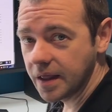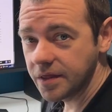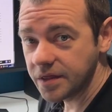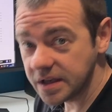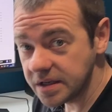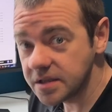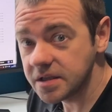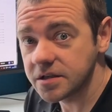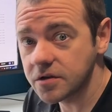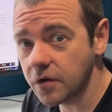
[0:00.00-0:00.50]

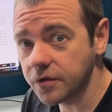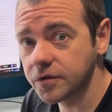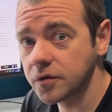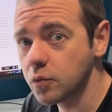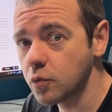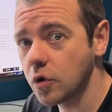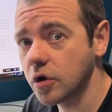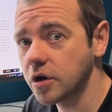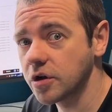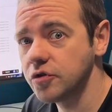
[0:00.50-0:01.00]
This is
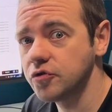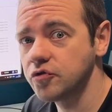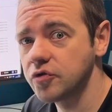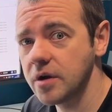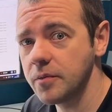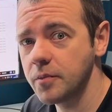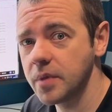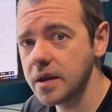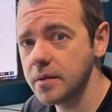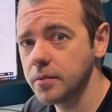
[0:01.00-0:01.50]
often what can
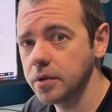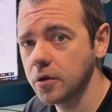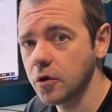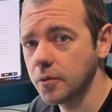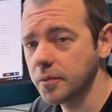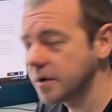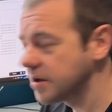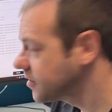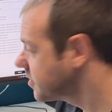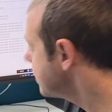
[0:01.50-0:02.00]
trip people
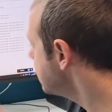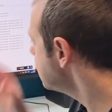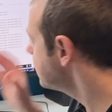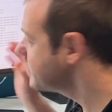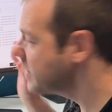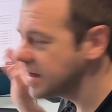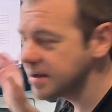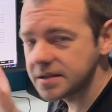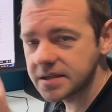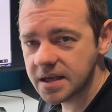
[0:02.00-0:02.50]
up. So this
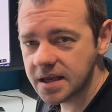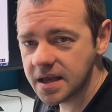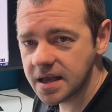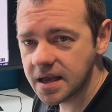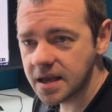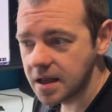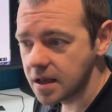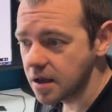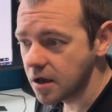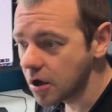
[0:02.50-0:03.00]
may
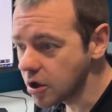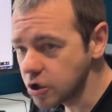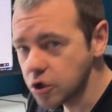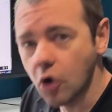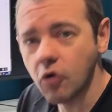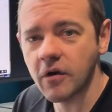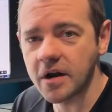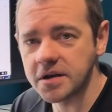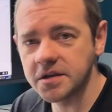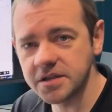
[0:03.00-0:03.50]
say
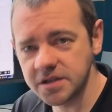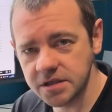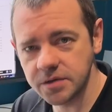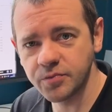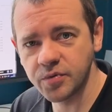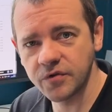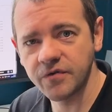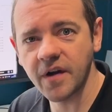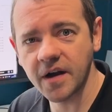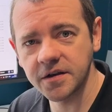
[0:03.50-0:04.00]
your energy
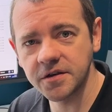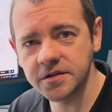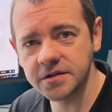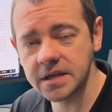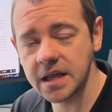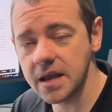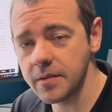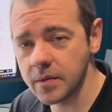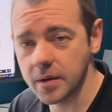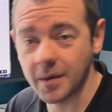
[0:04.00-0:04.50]
provider's
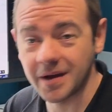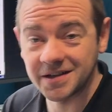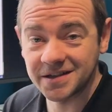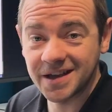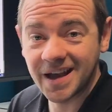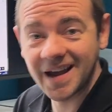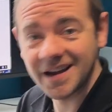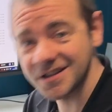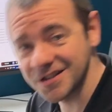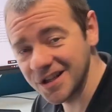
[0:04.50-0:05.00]
name, it might
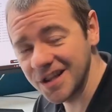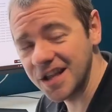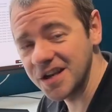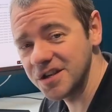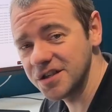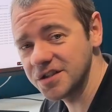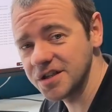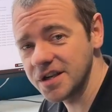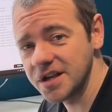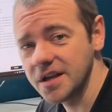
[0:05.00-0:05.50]
say Axel
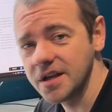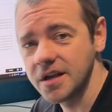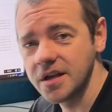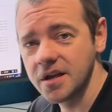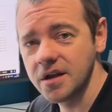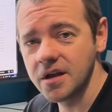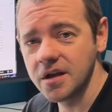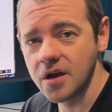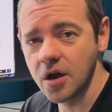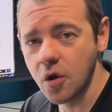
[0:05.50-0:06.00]
Energy,
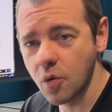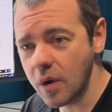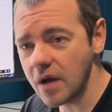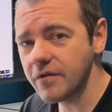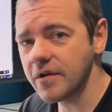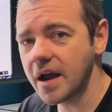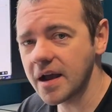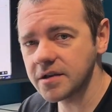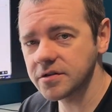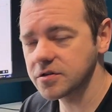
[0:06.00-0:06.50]

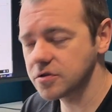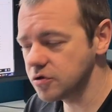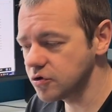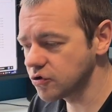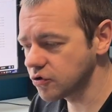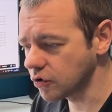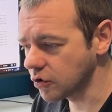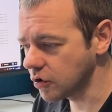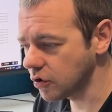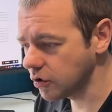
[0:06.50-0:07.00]
whoever has
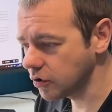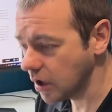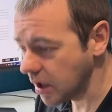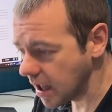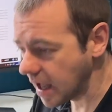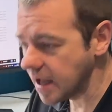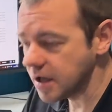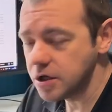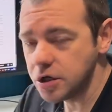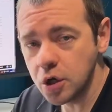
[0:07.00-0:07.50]
control,
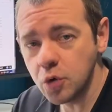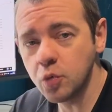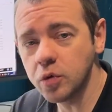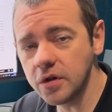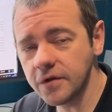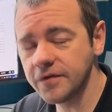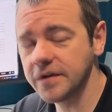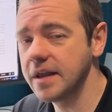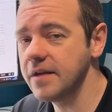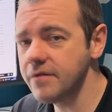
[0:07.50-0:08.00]
and you
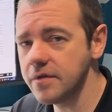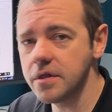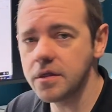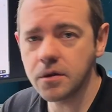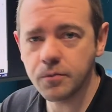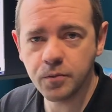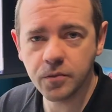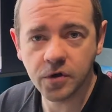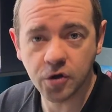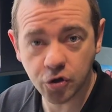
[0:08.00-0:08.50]
will have given
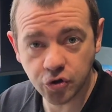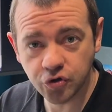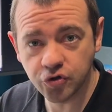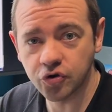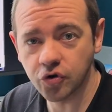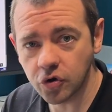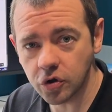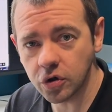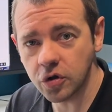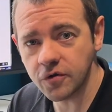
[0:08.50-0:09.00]
them
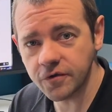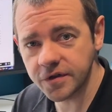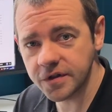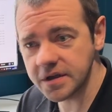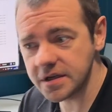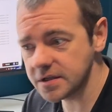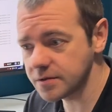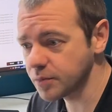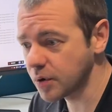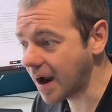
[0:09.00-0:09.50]
control over
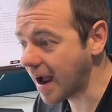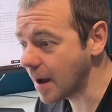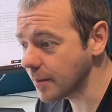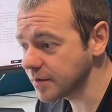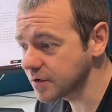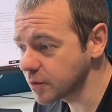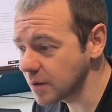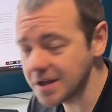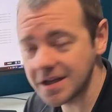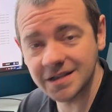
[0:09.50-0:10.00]
this,
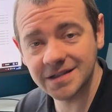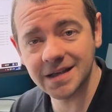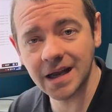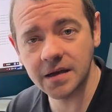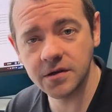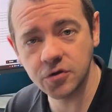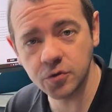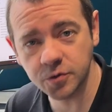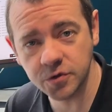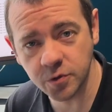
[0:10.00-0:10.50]
perhaps when you
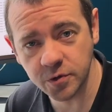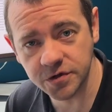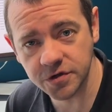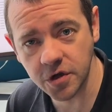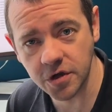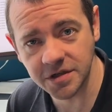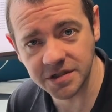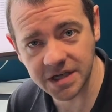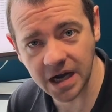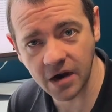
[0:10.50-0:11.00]
signed up to a
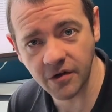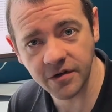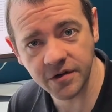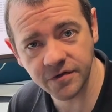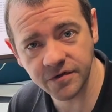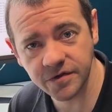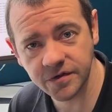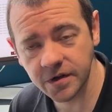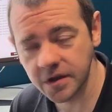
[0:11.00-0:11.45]
certain tariff,